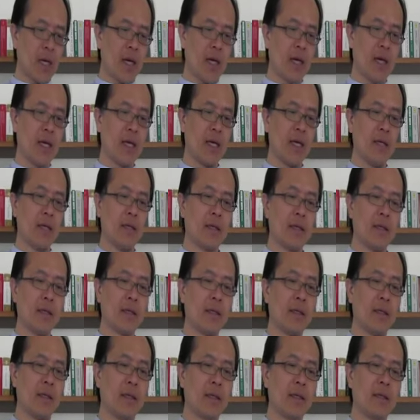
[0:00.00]

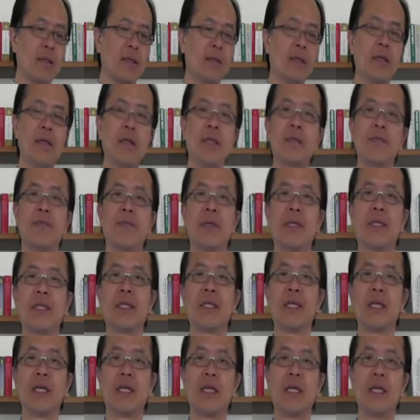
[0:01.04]
And this
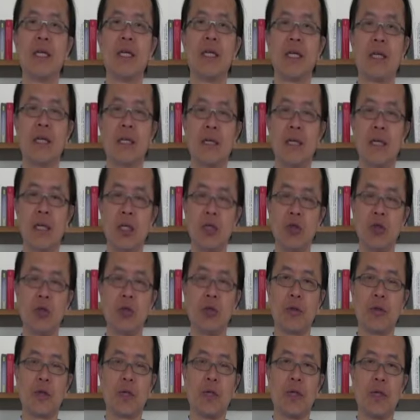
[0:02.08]
particular
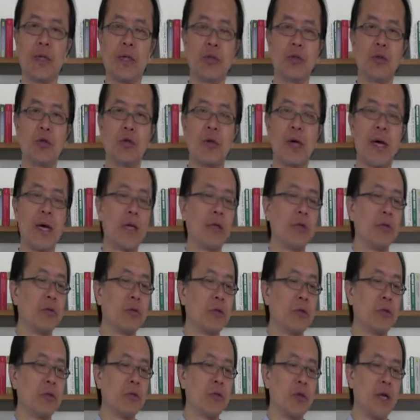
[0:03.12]
issue is trying
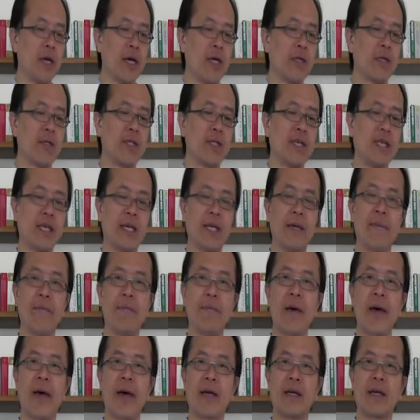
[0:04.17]
to address the
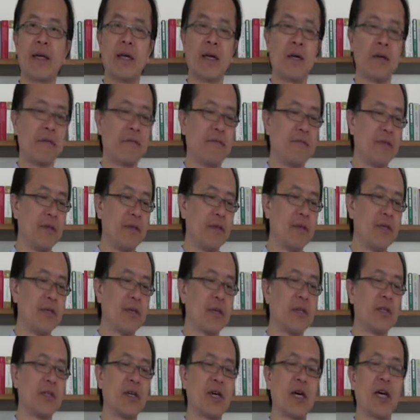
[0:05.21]
impact of this
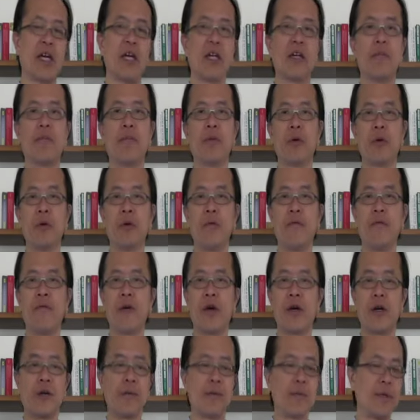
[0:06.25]
entire built
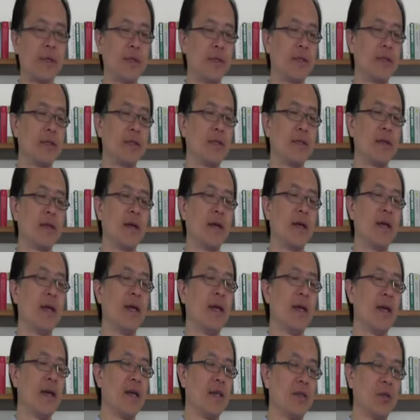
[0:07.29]
environment
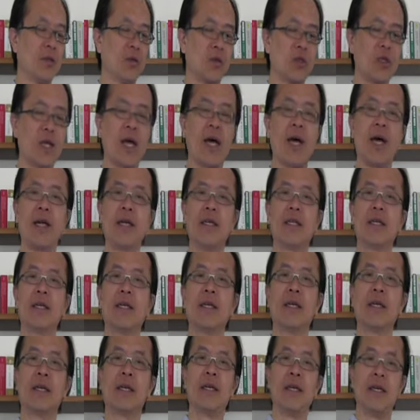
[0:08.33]
at the site,
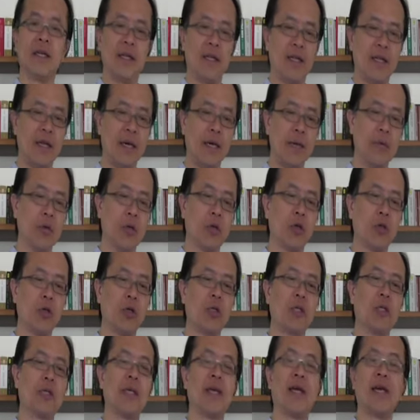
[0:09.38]

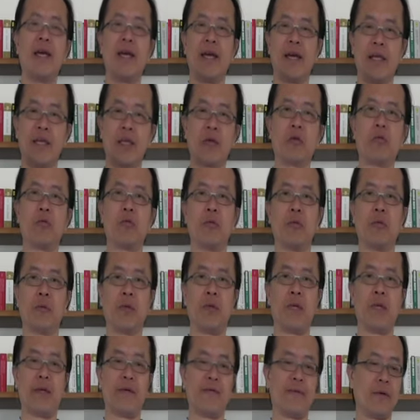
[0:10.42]
neighborhood, and the global
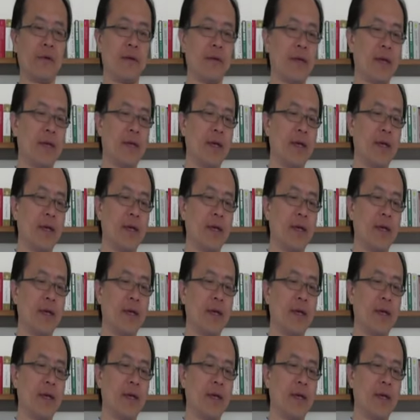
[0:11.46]
level.